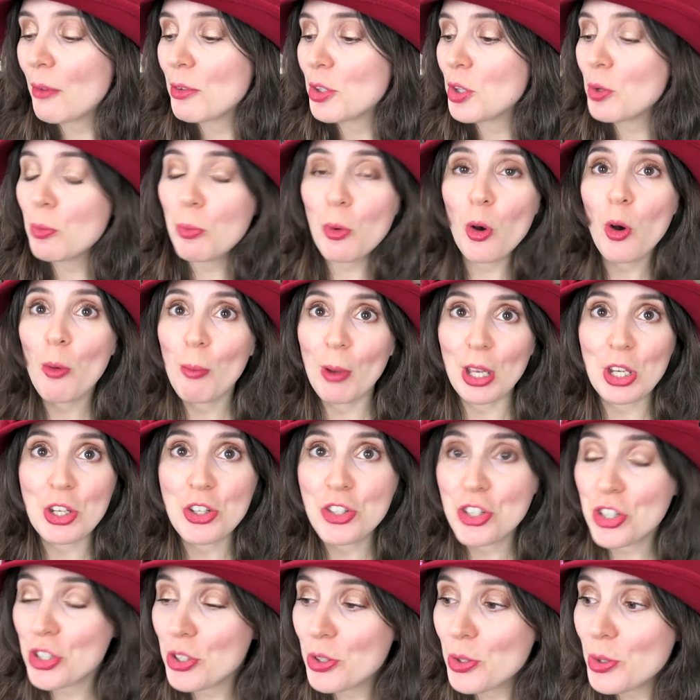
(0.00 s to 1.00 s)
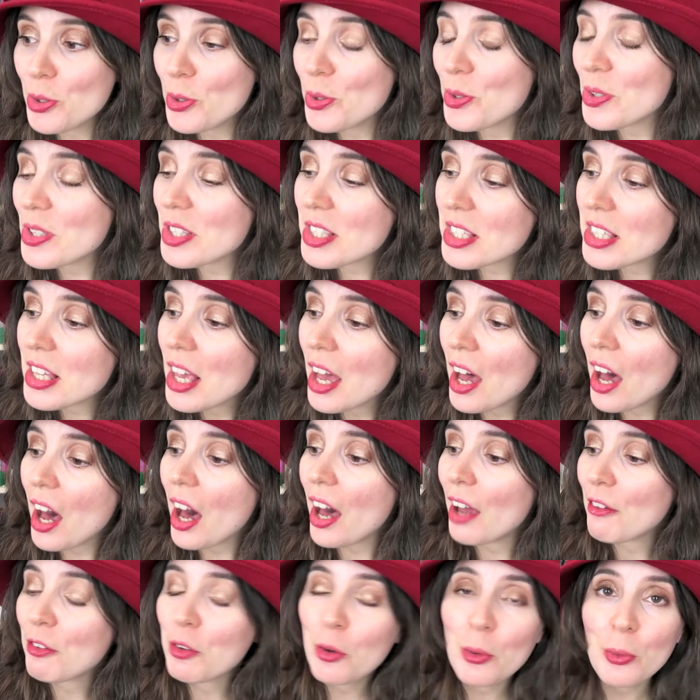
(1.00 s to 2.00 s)
You wore my shoes.
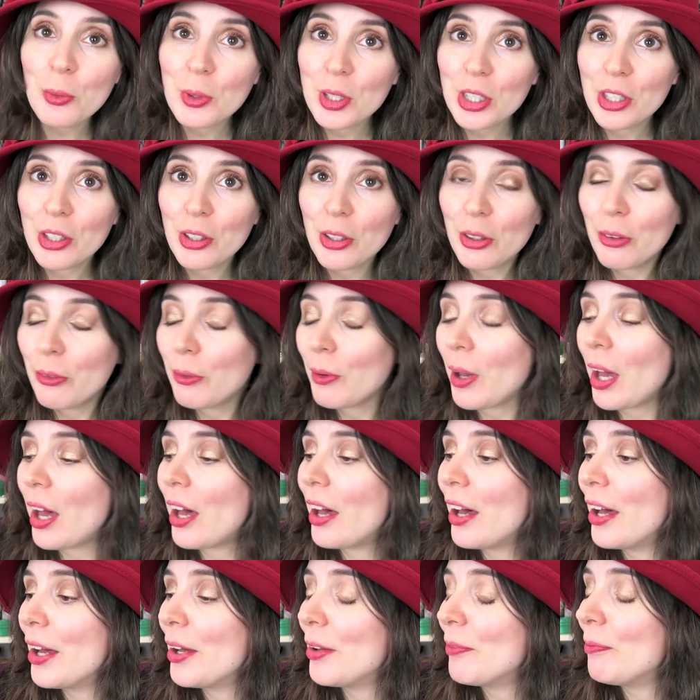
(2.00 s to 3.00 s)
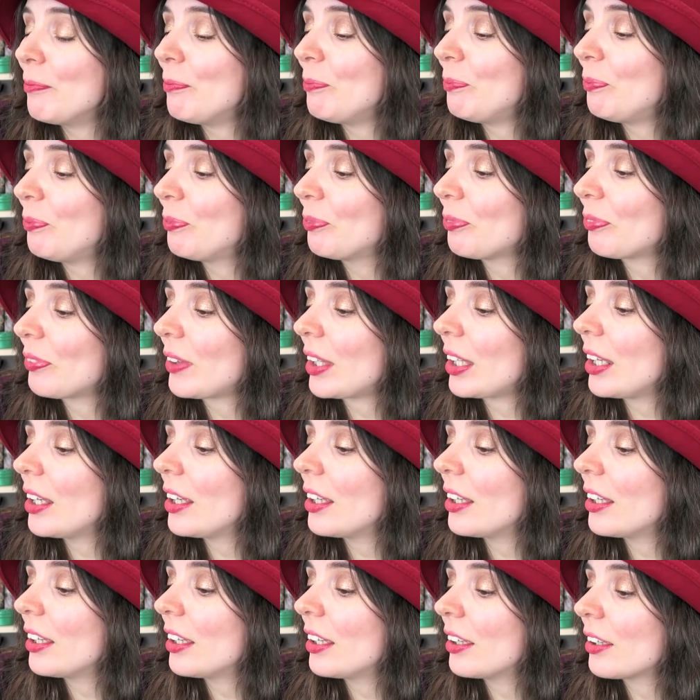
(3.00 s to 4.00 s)
I've caught you.
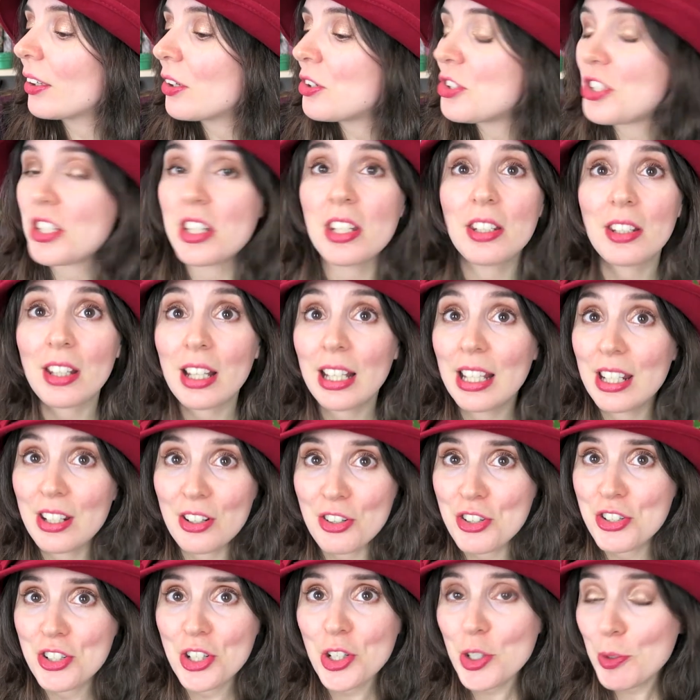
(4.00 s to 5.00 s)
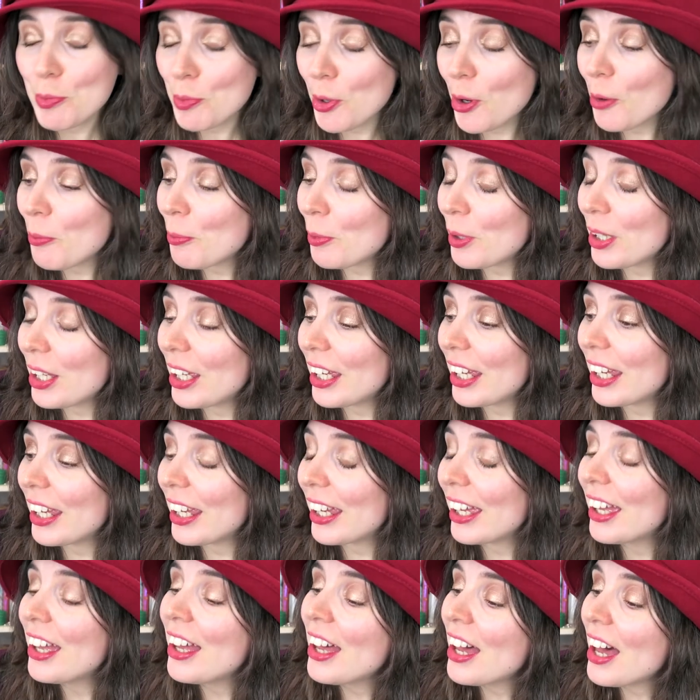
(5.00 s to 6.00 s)
Because she didn't clean a shoe
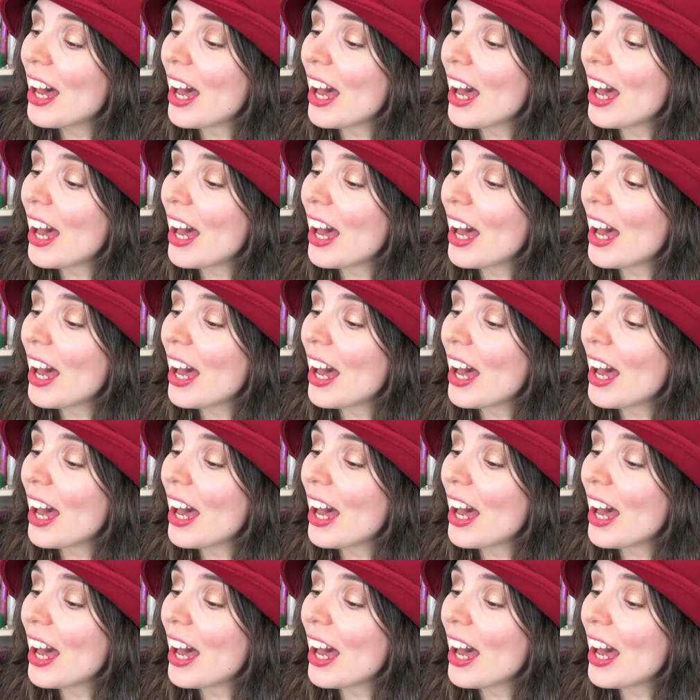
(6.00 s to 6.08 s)
properly.